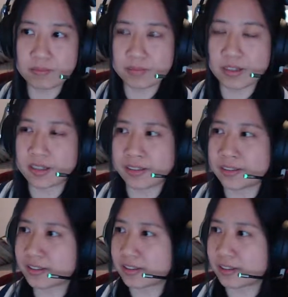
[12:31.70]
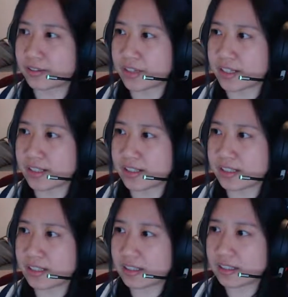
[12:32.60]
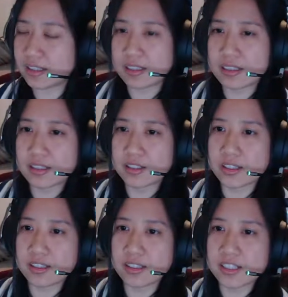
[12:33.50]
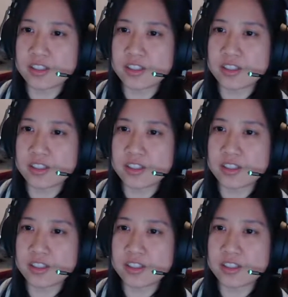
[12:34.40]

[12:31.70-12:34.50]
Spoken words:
how do I say this? It's